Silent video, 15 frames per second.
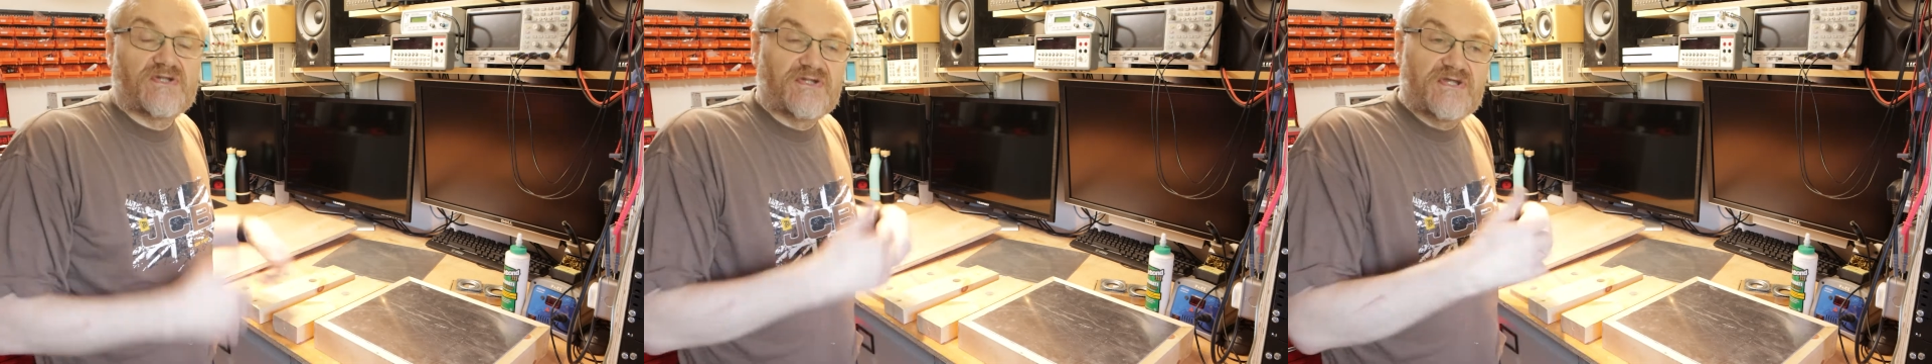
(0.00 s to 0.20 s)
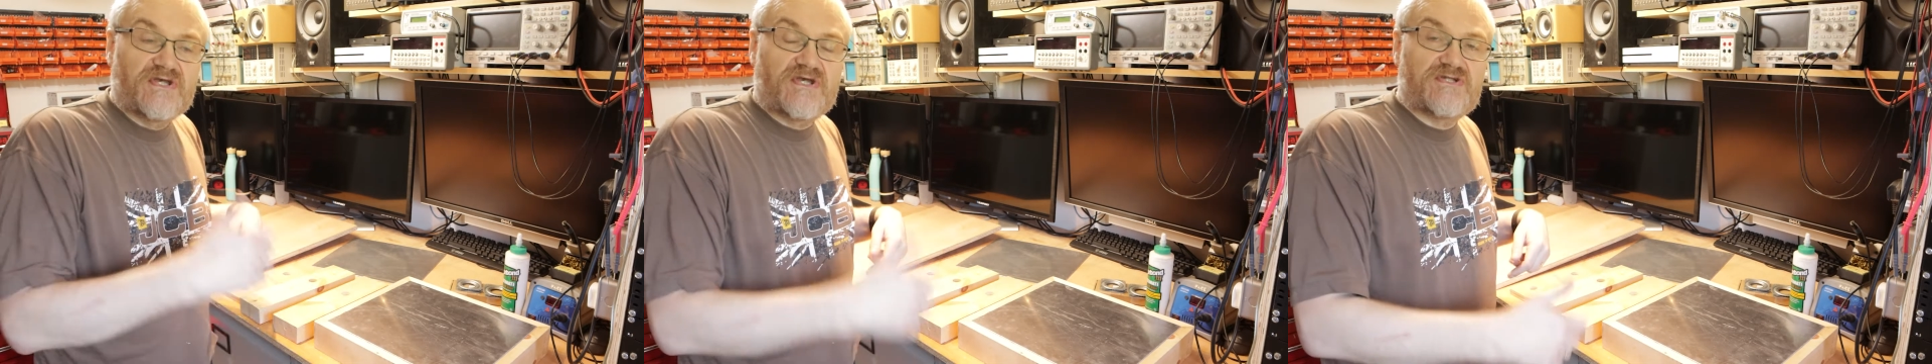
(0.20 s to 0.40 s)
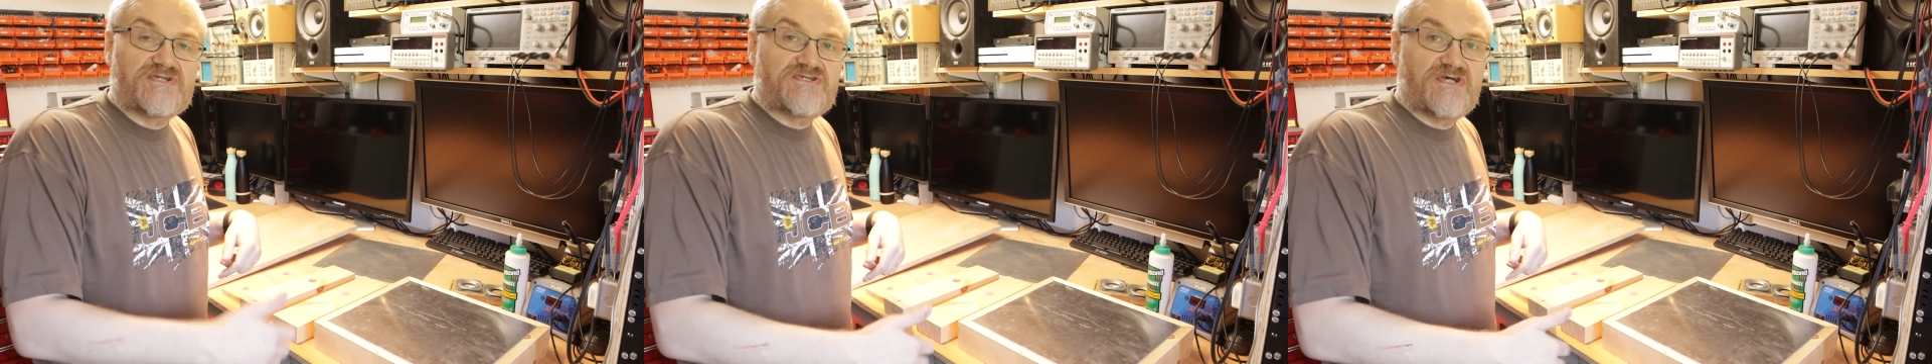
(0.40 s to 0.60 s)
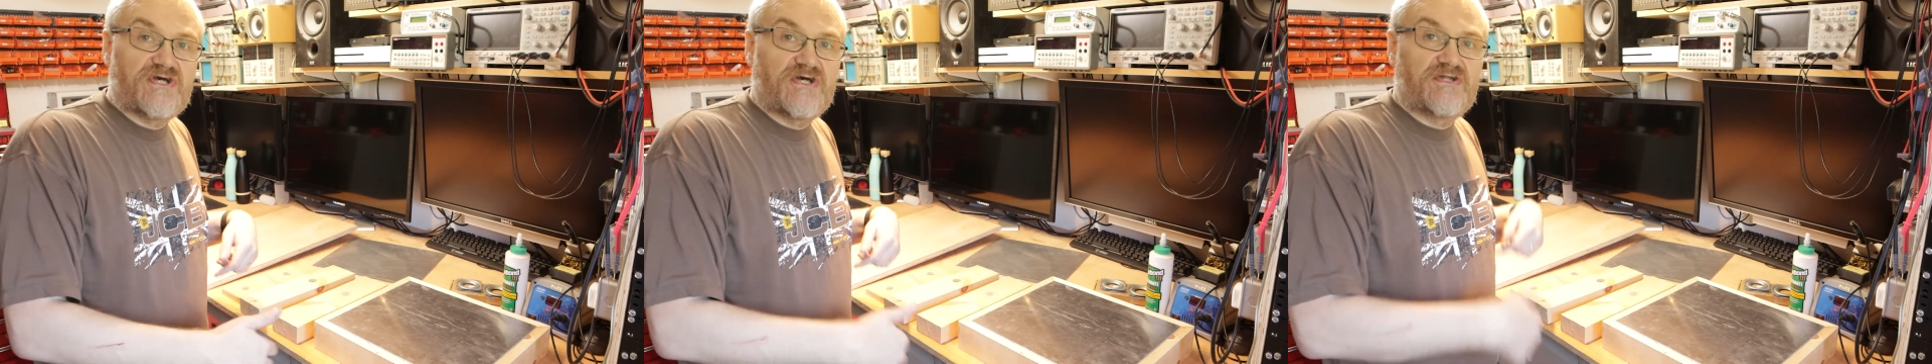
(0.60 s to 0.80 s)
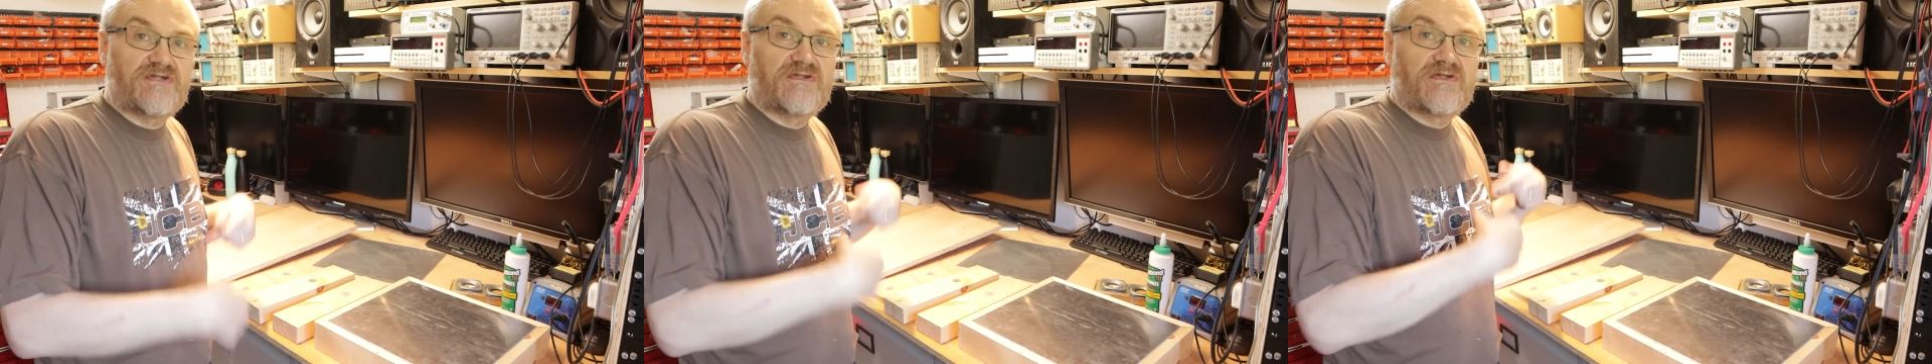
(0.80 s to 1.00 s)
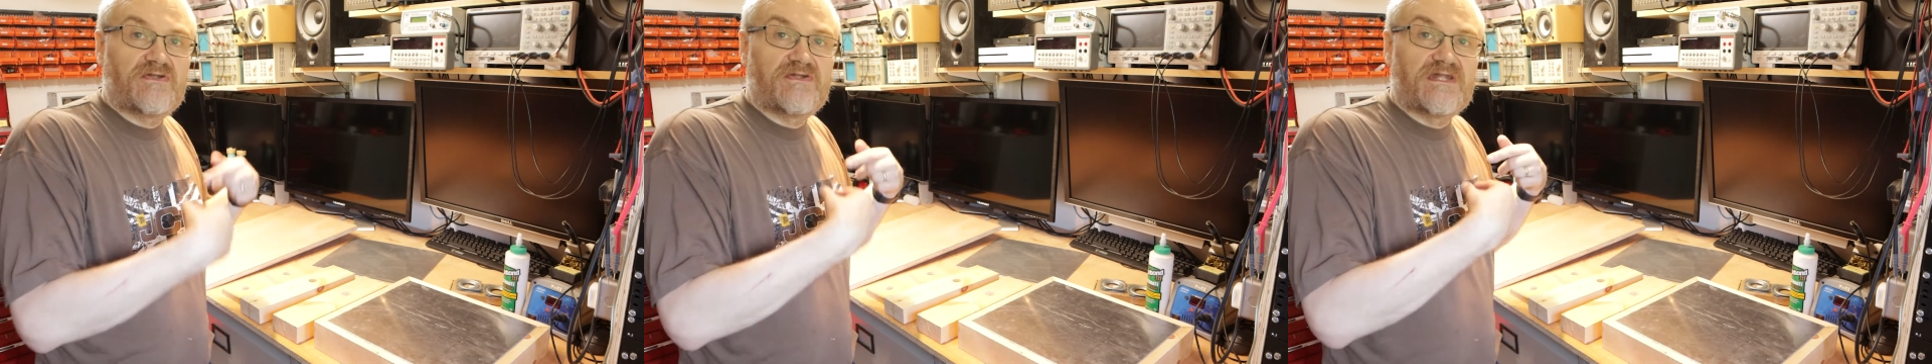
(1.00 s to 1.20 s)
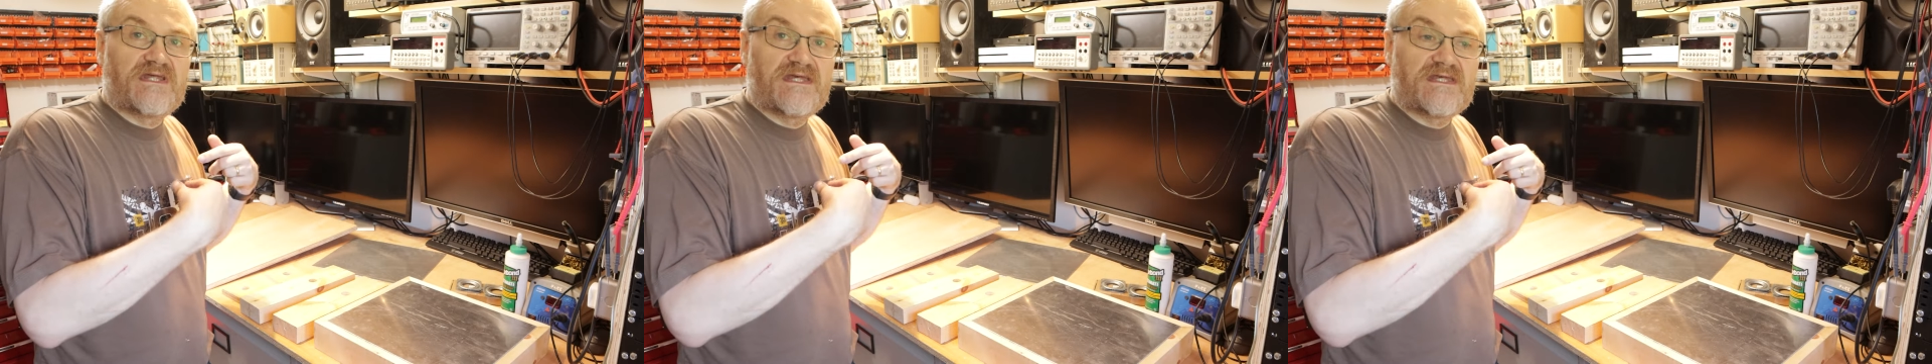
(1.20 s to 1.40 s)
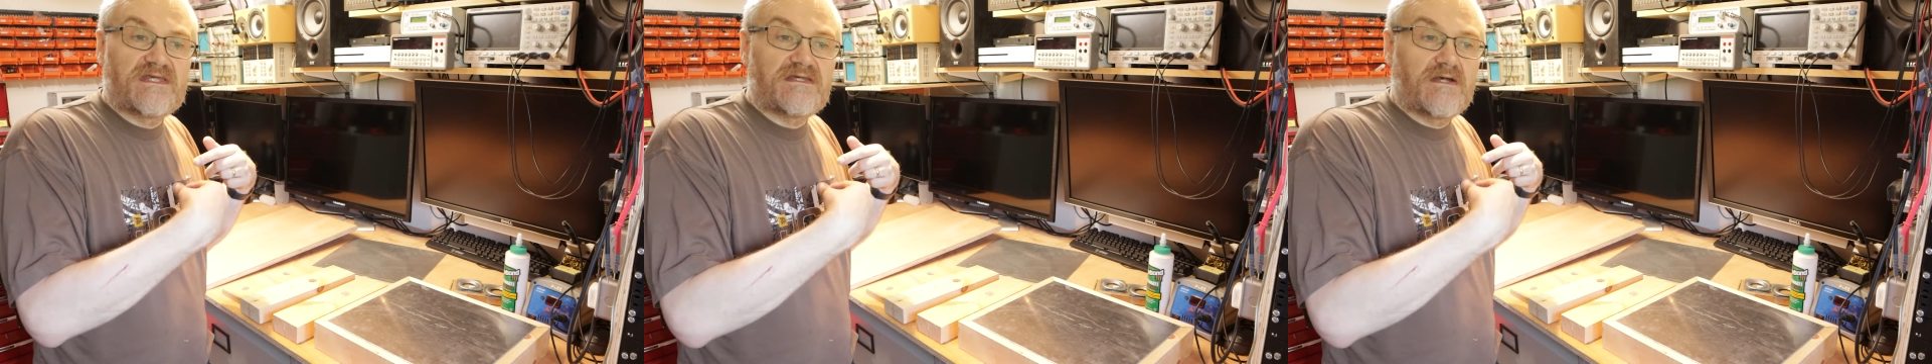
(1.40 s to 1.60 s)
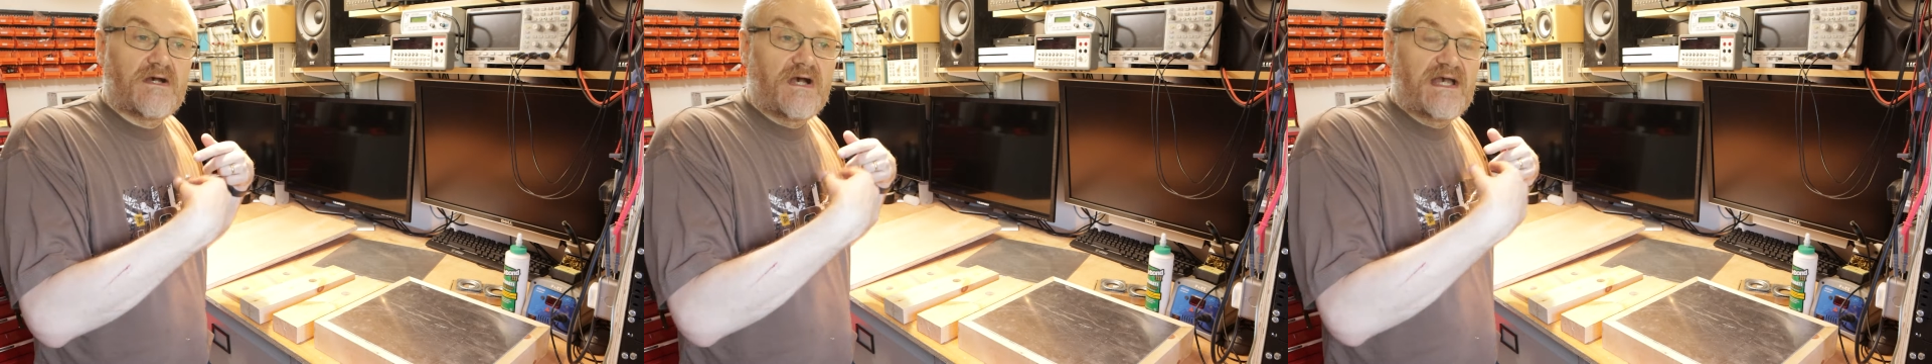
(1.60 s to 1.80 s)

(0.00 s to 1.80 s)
that you can turn the